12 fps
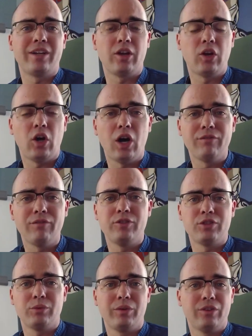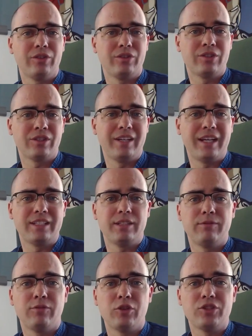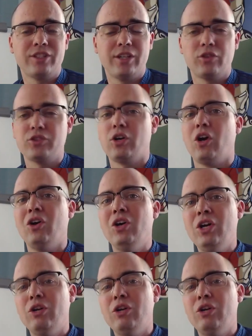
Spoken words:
at a conference or whether it's connecting for a sales call,